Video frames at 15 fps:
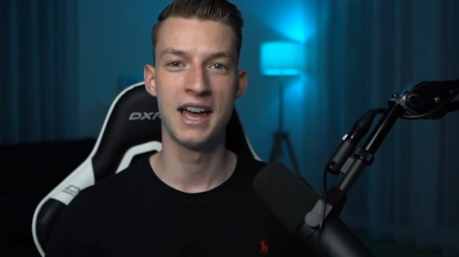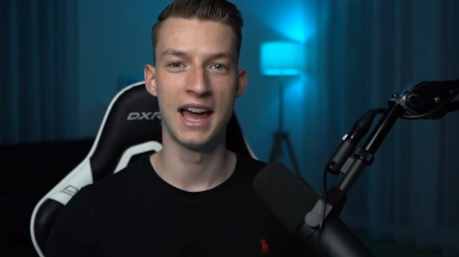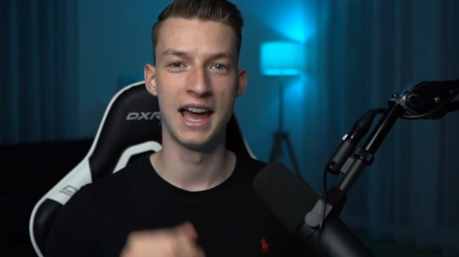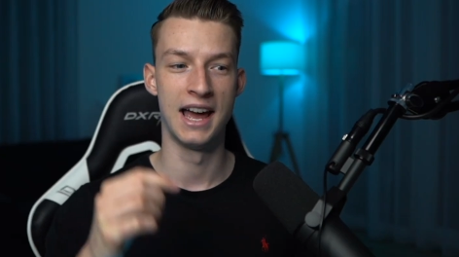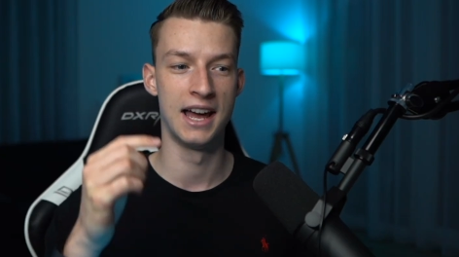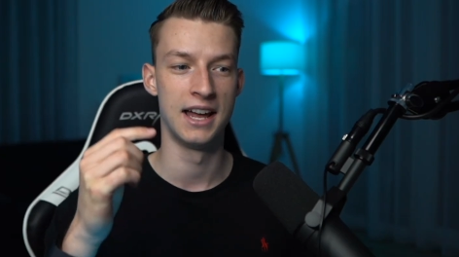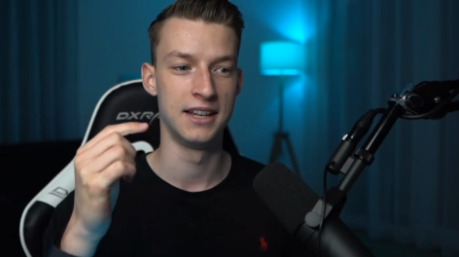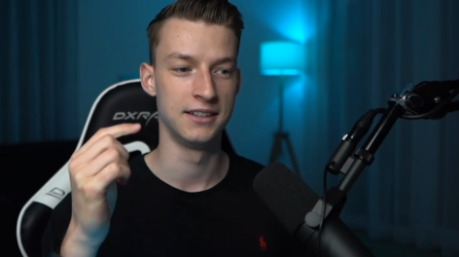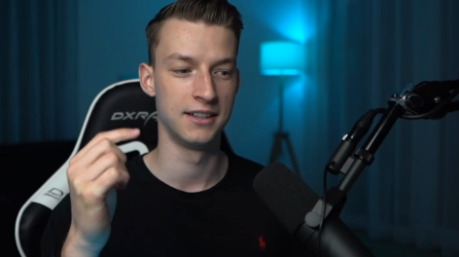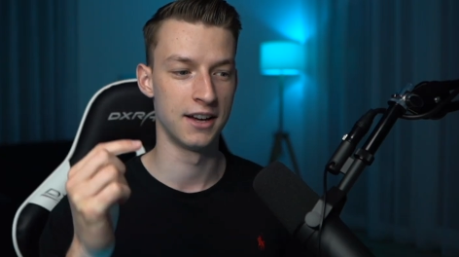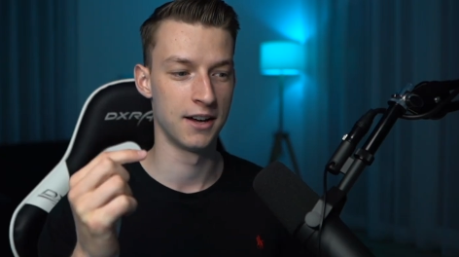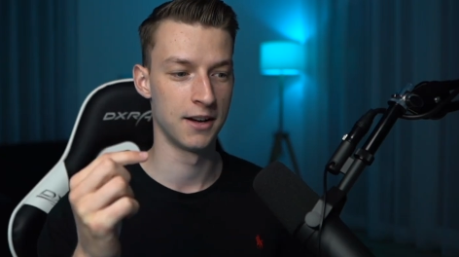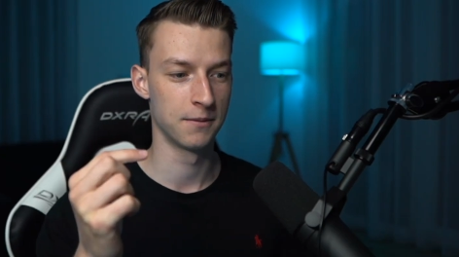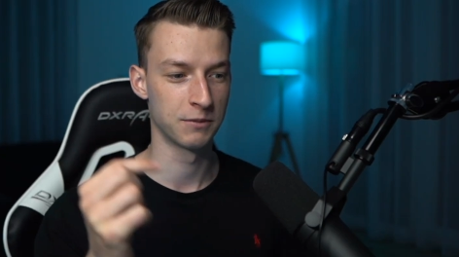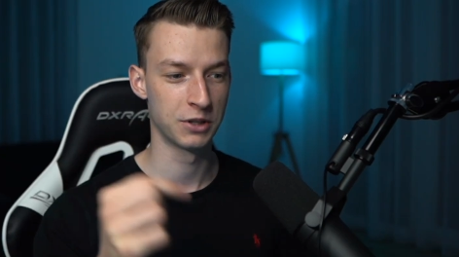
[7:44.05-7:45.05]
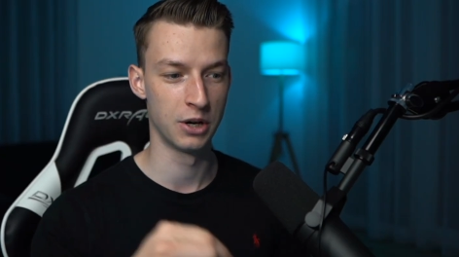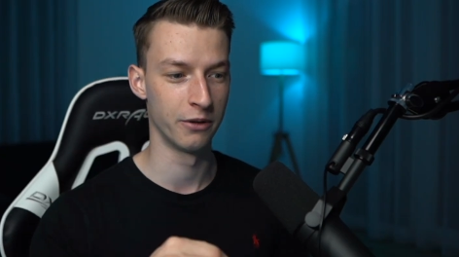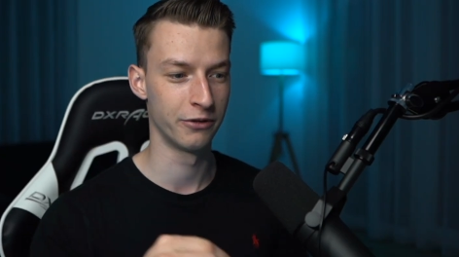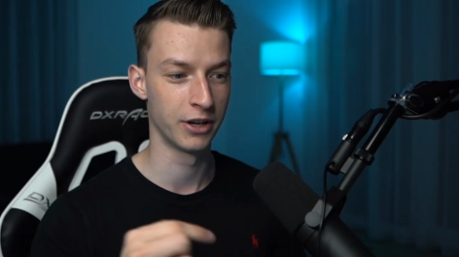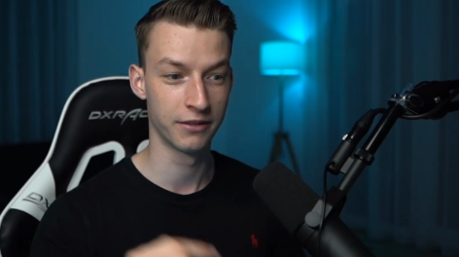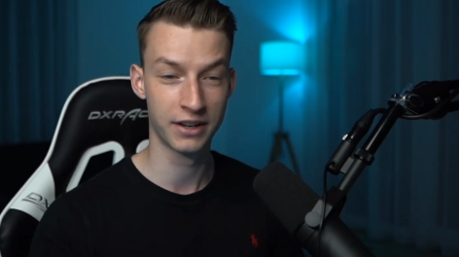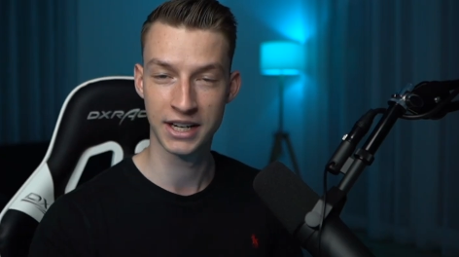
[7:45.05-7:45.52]
And uh, you know,
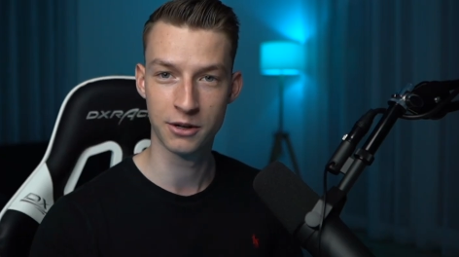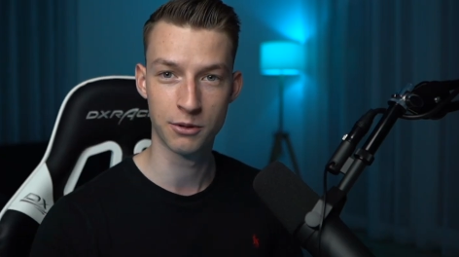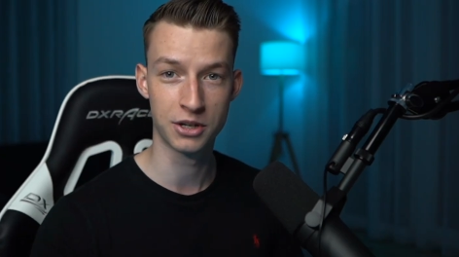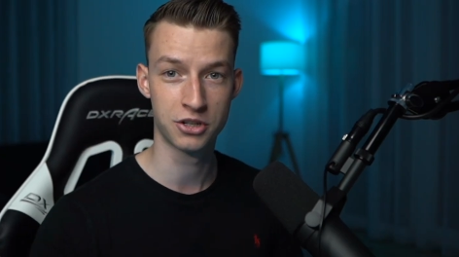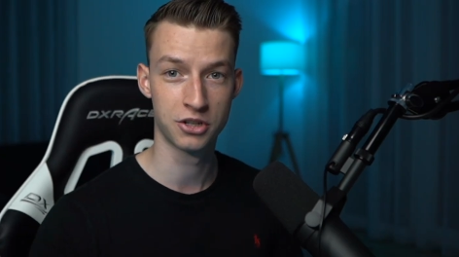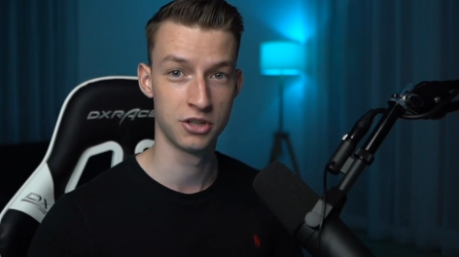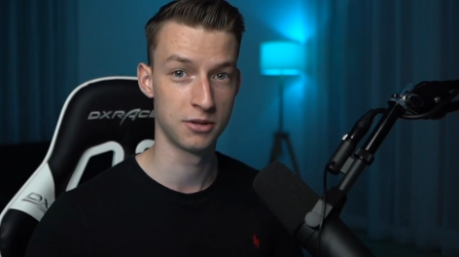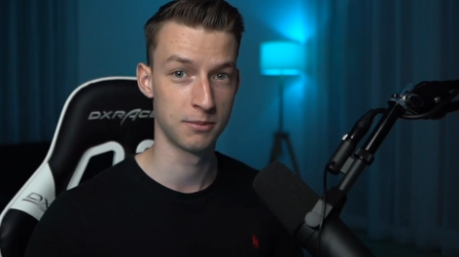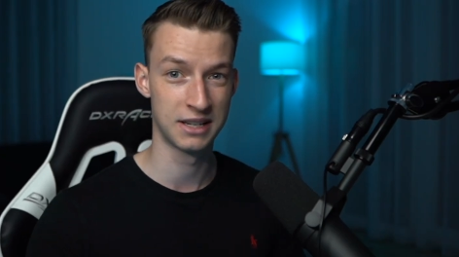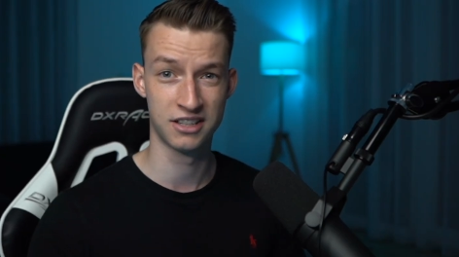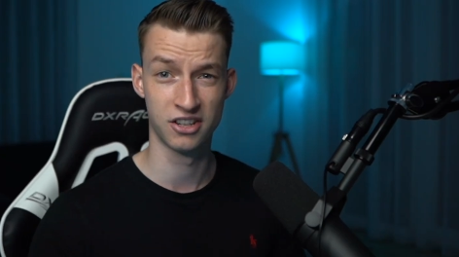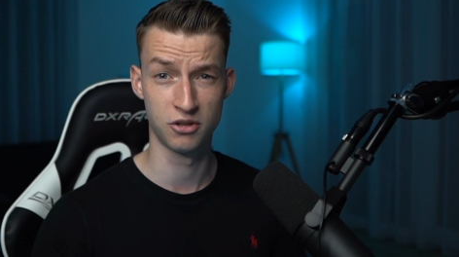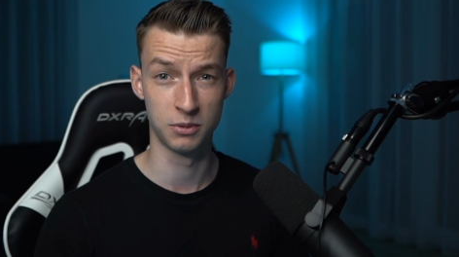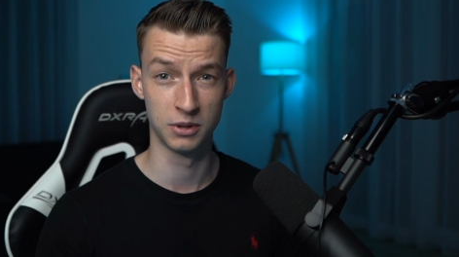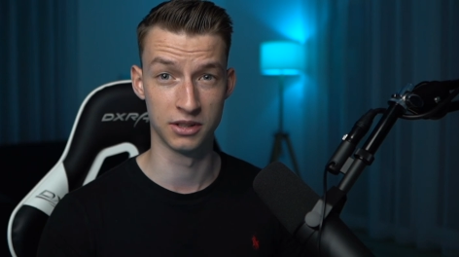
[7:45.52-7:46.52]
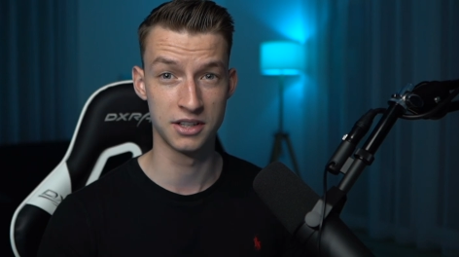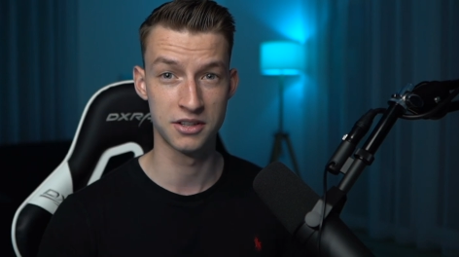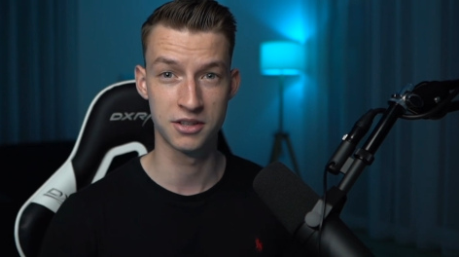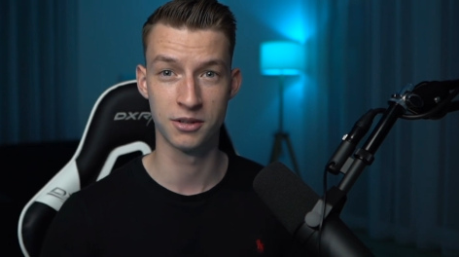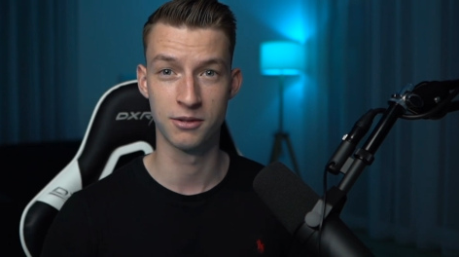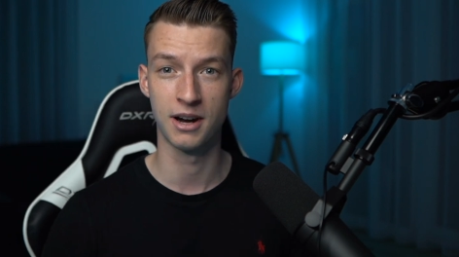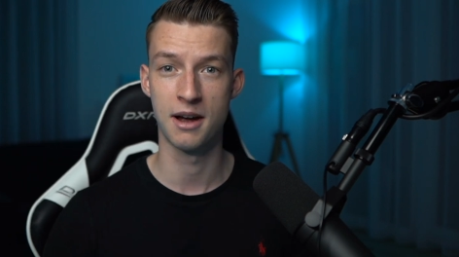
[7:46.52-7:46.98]
if you have any questions, message me on
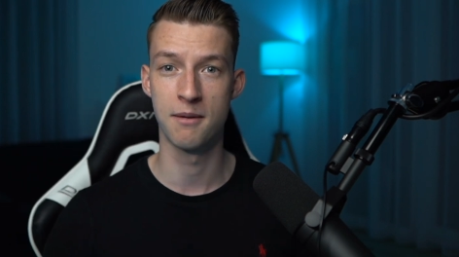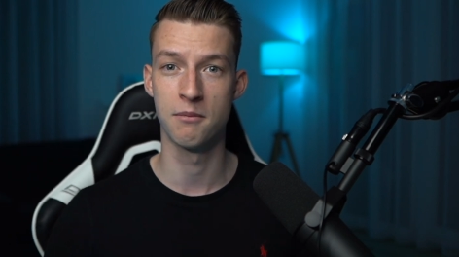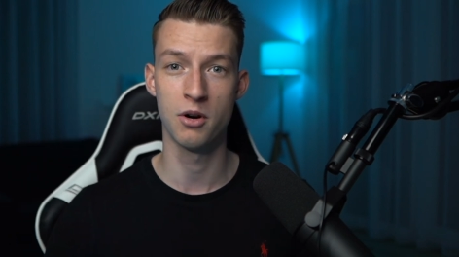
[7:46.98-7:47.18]
Instagram,